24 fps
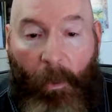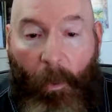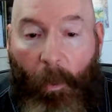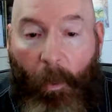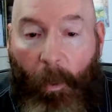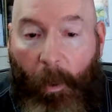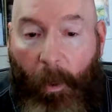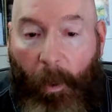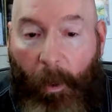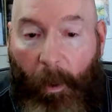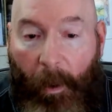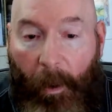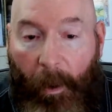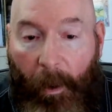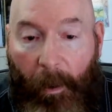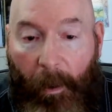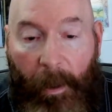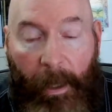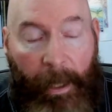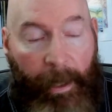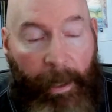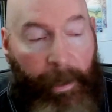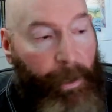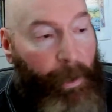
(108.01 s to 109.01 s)

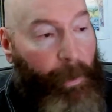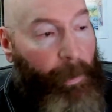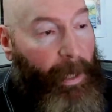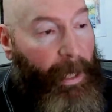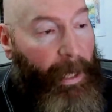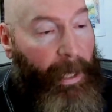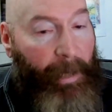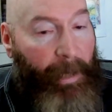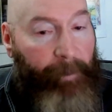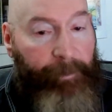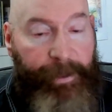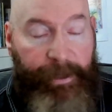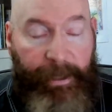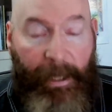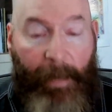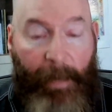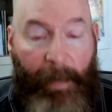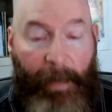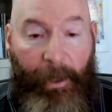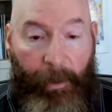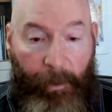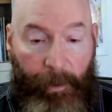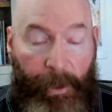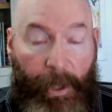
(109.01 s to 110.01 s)
or you have
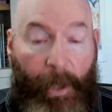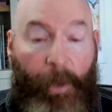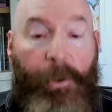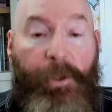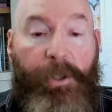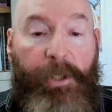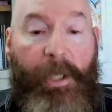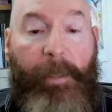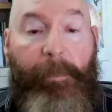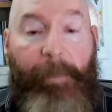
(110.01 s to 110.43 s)
somebody who knows